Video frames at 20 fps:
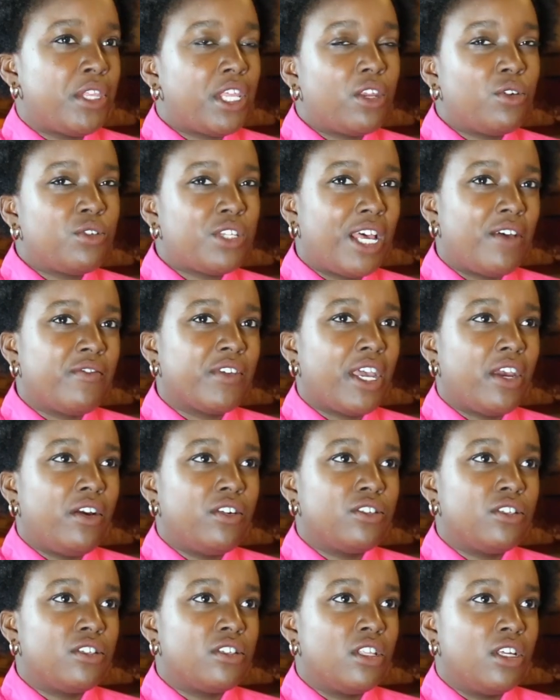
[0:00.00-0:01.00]
But then I also have
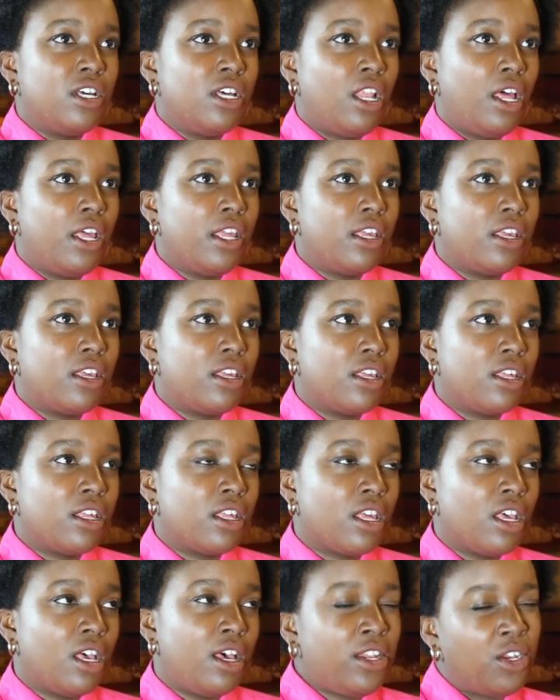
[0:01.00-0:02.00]
characters that are like
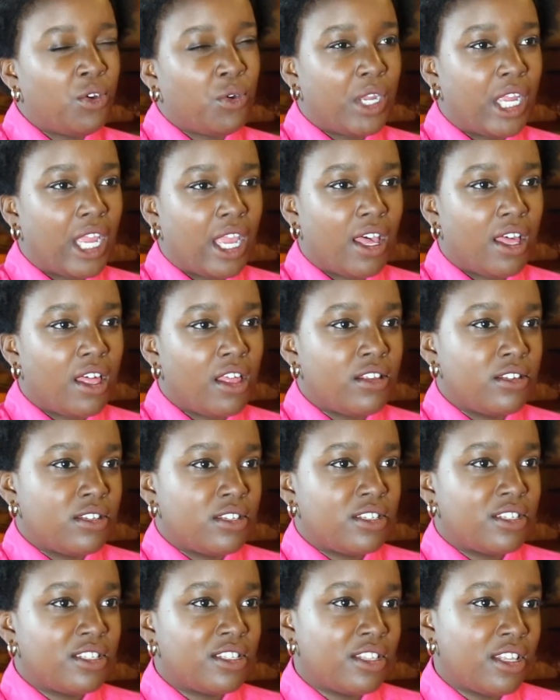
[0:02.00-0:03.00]
annoying
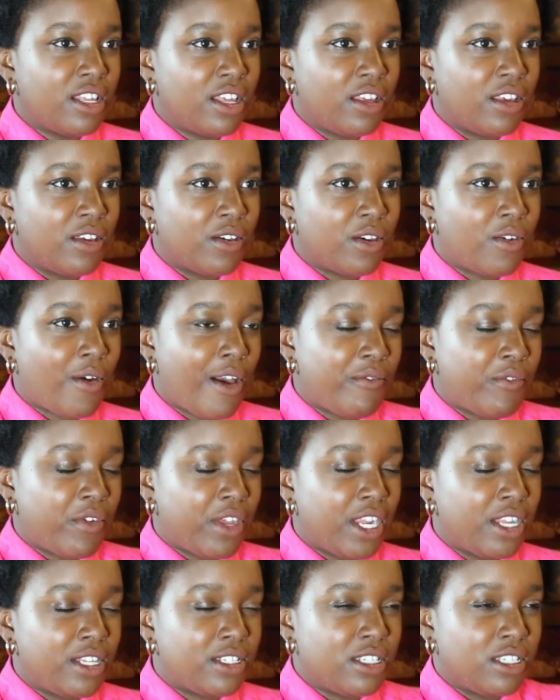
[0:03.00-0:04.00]
girls that are quite
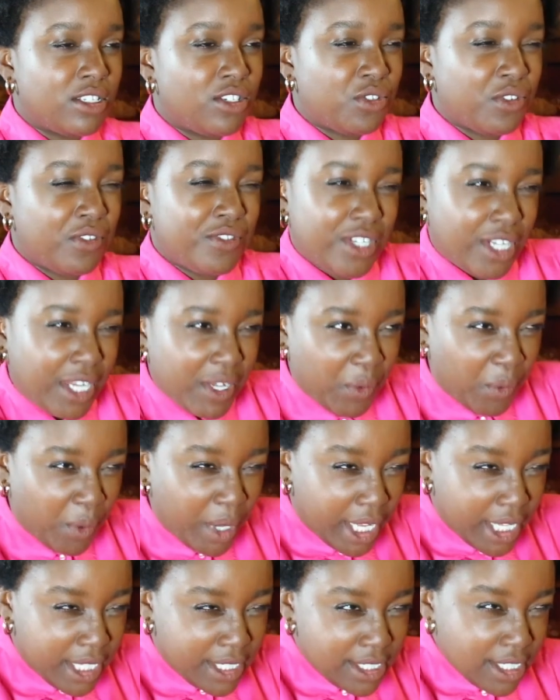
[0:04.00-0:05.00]
funny to sort of do like
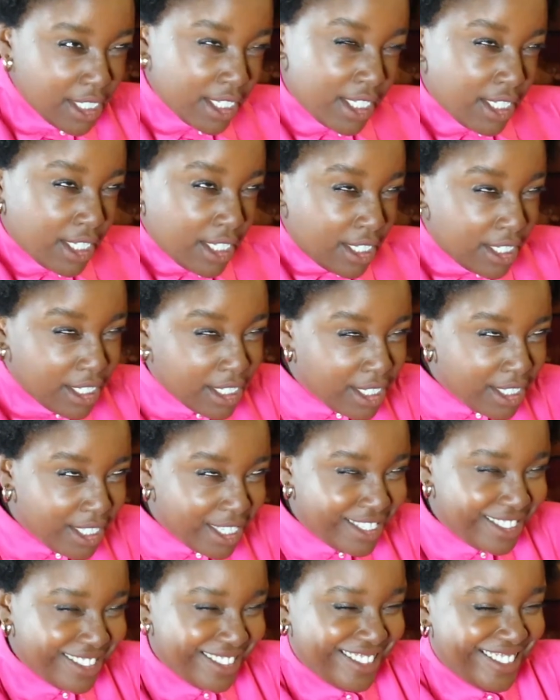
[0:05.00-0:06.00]
weird.
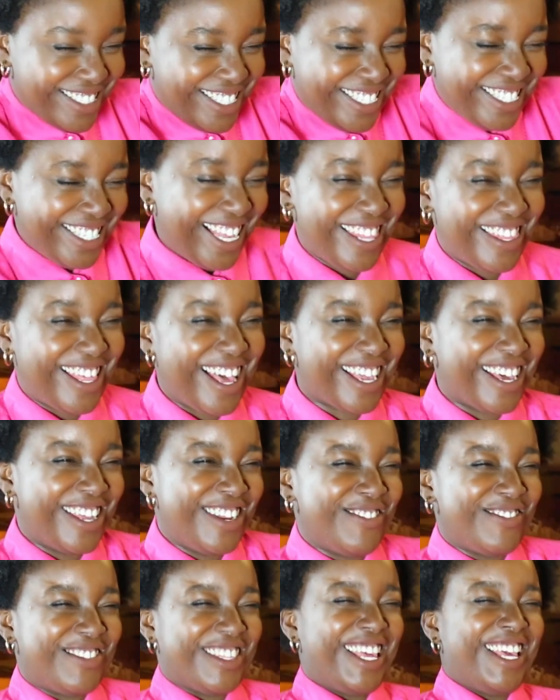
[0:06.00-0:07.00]
Like that
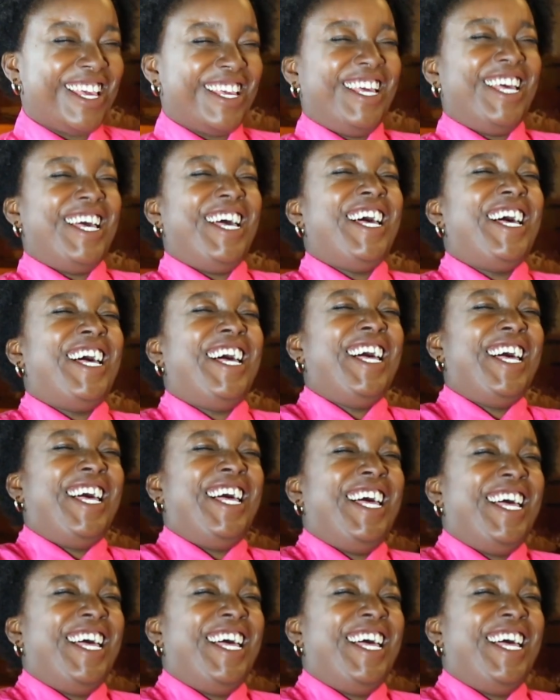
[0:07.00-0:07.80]
kind of thing.